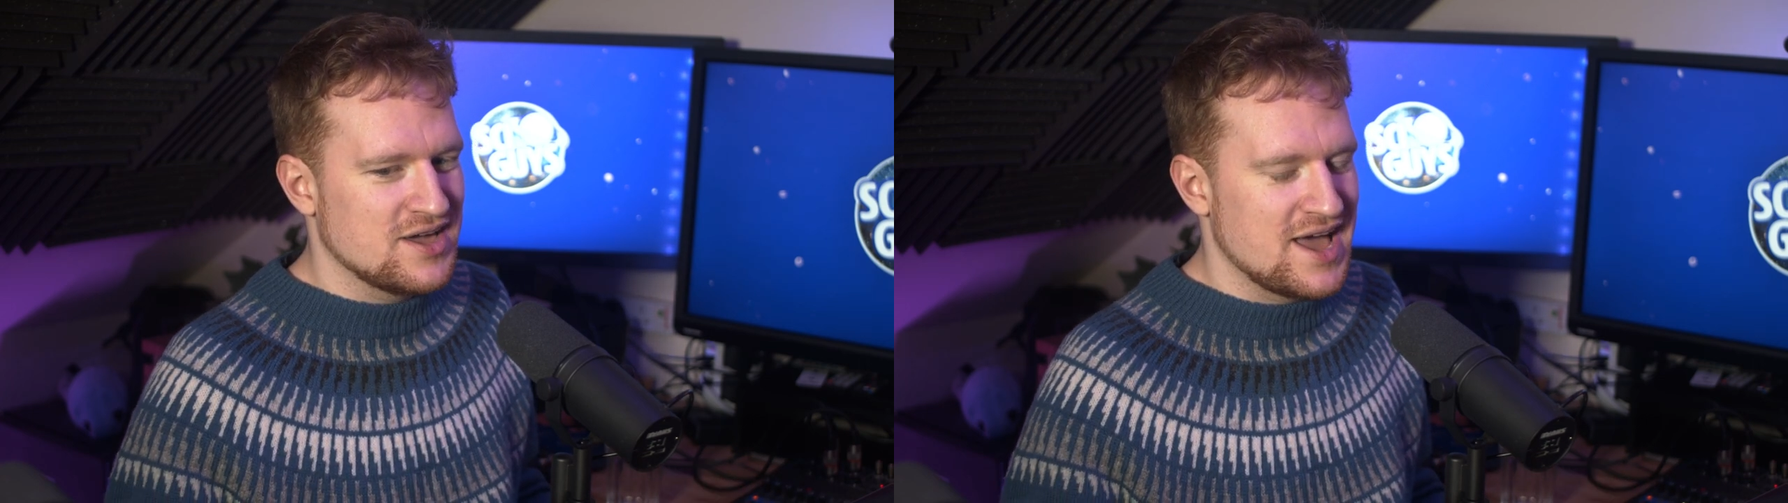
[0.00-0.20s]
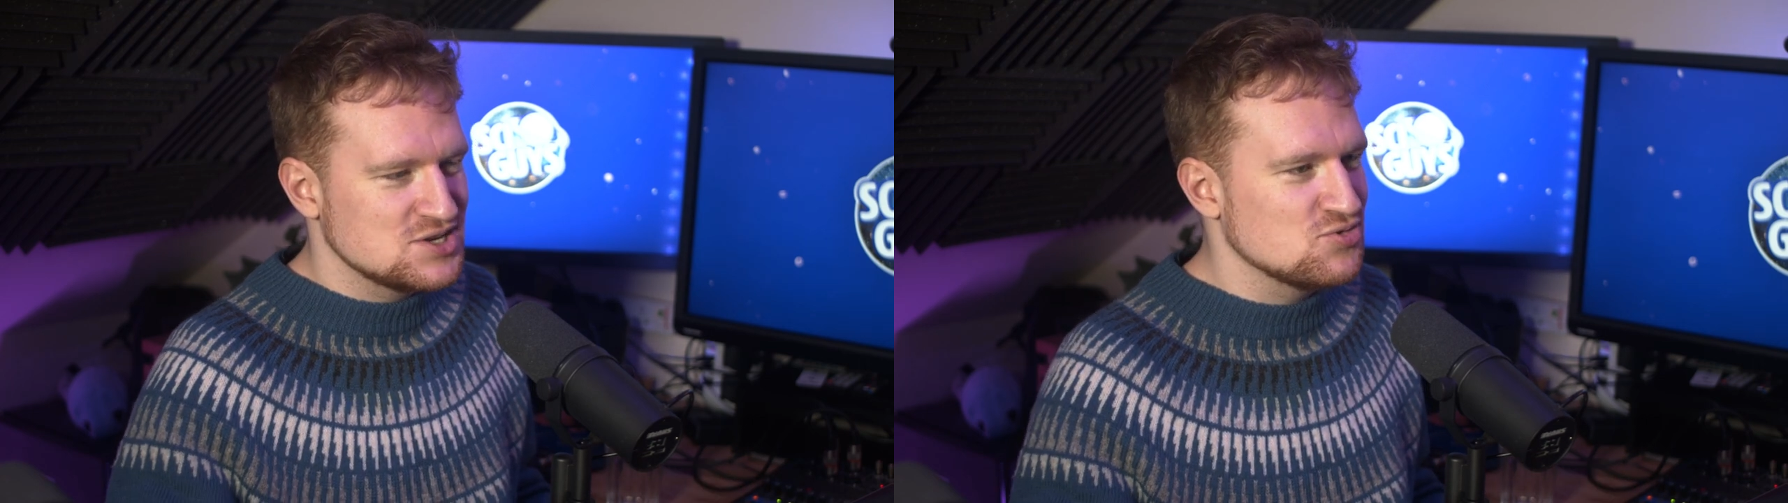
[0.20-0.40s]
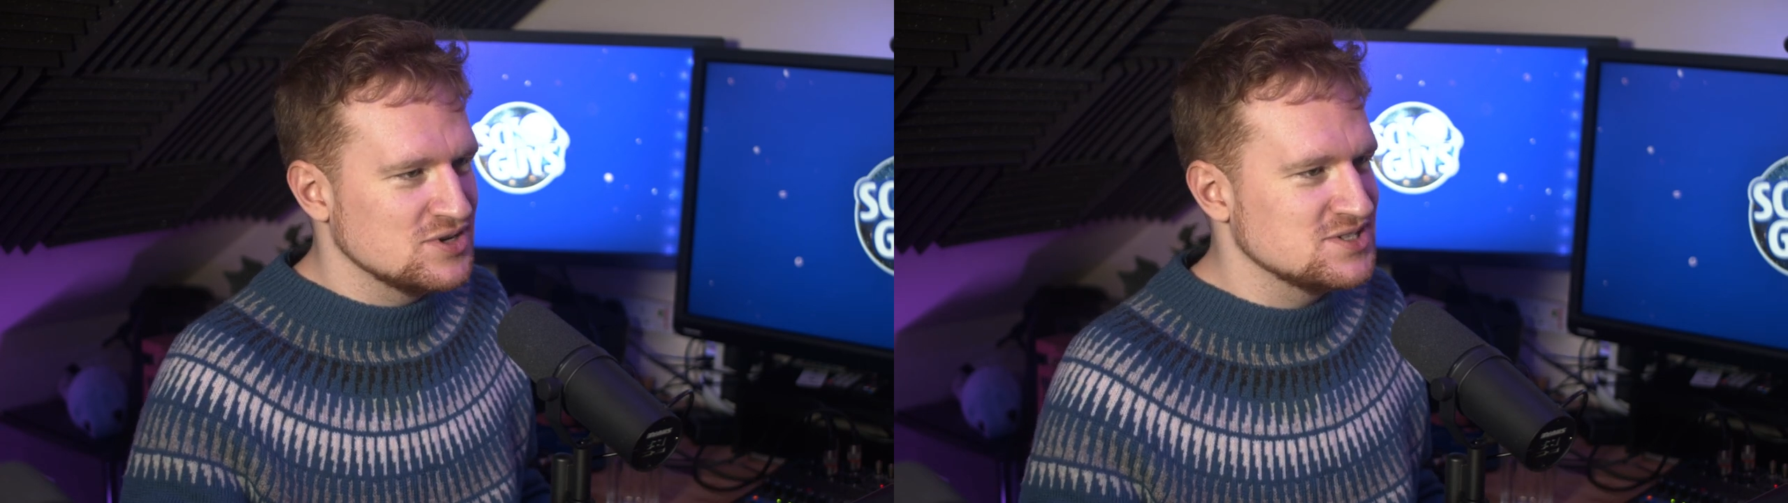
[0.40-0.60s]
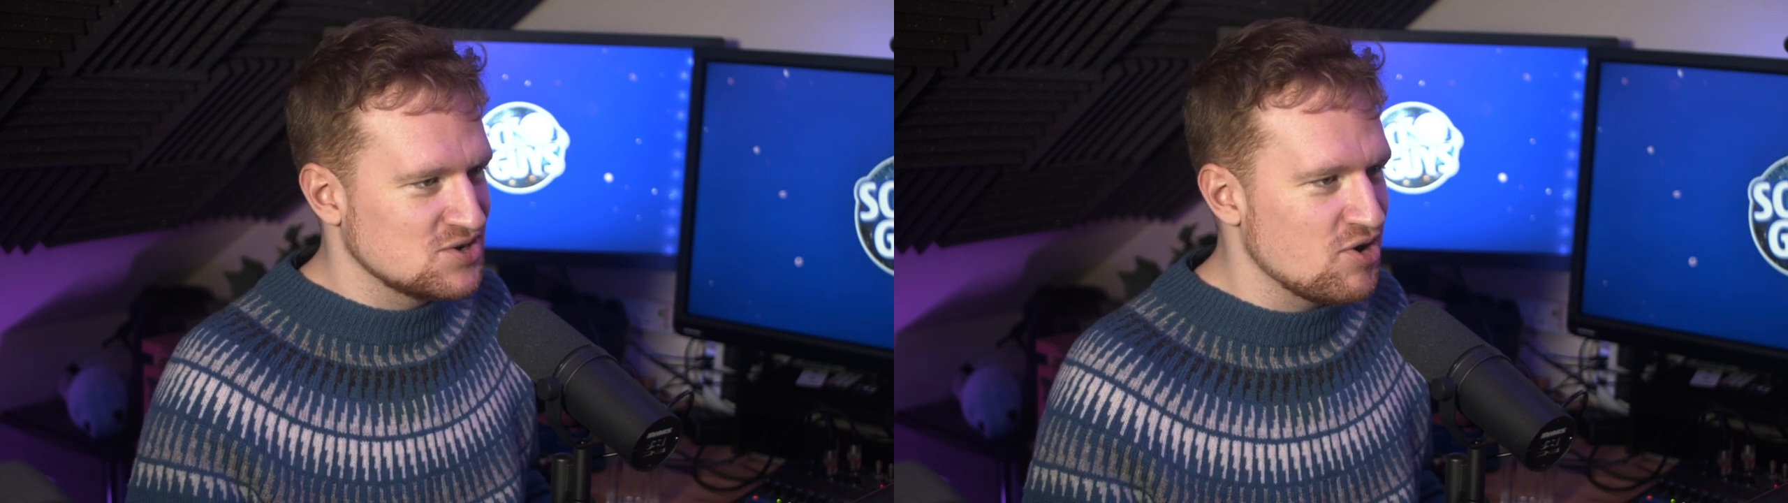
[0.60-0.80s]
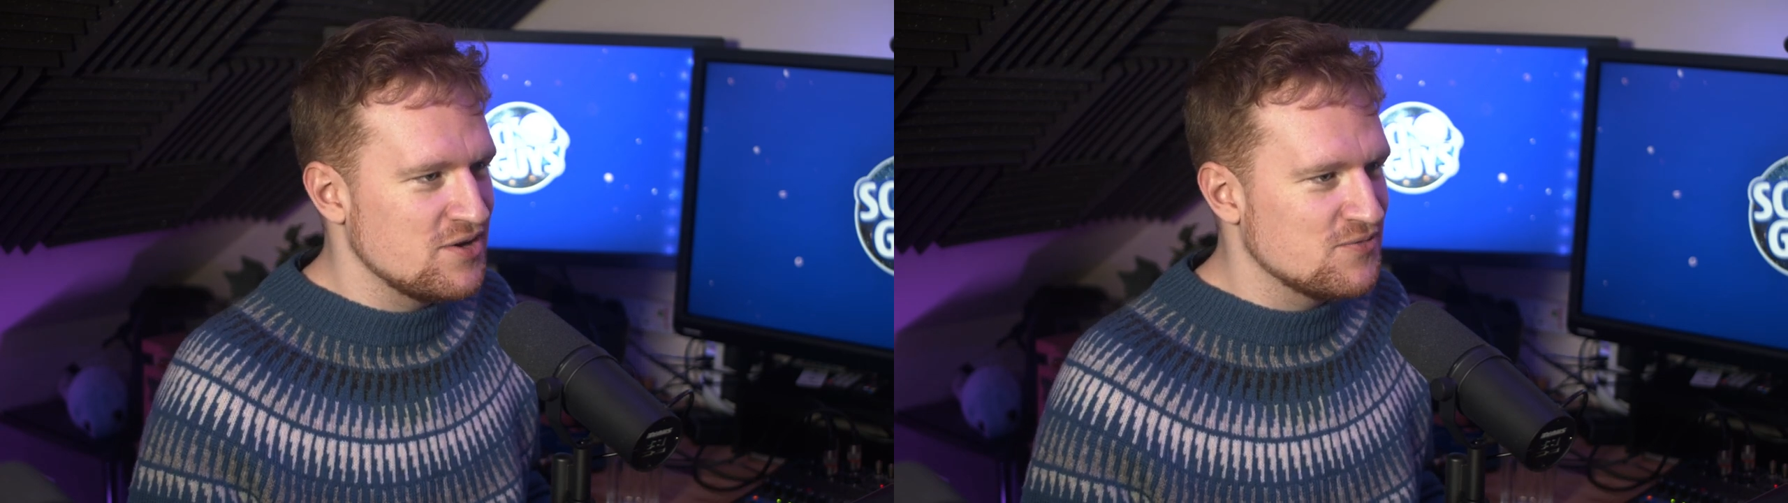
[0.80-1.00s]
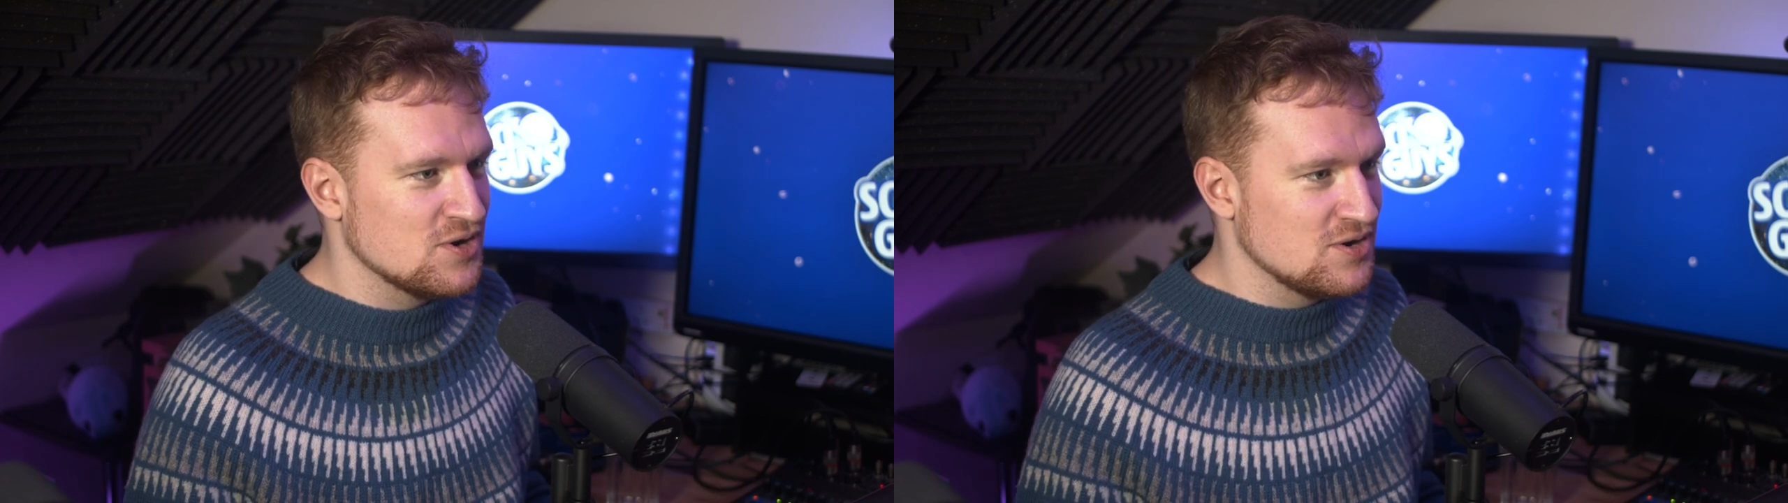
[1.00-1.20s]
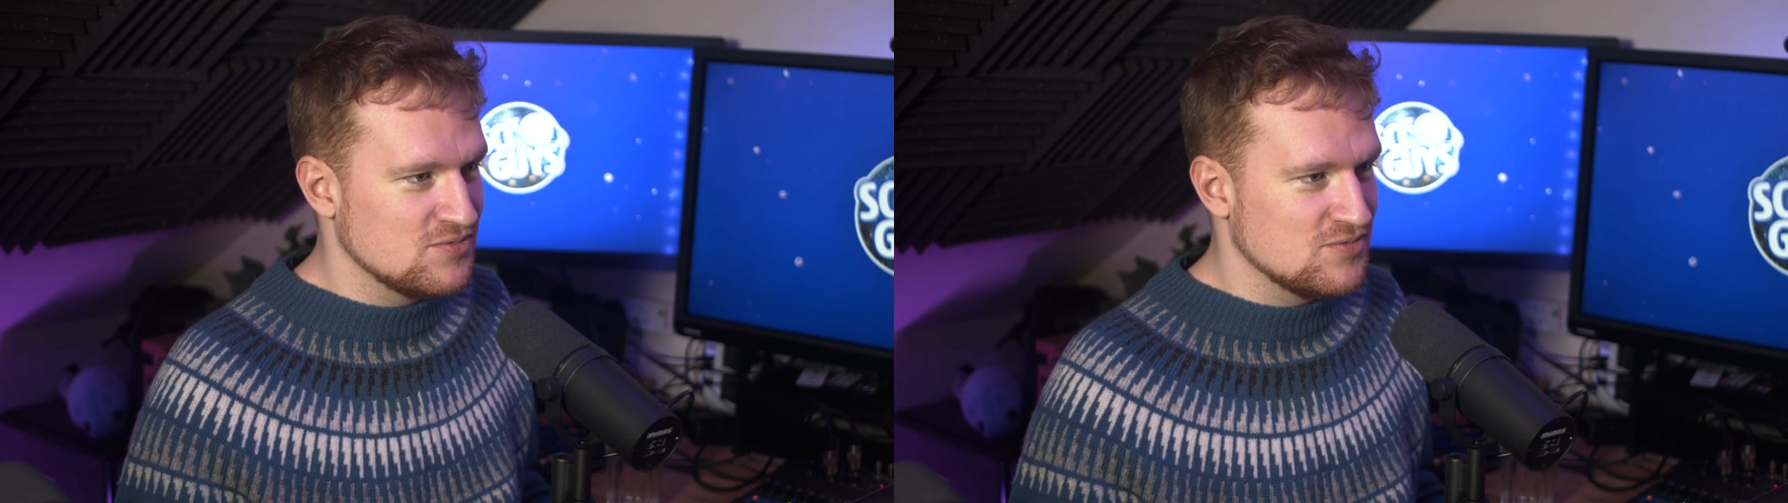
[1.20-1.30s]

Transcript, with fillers: categories are great for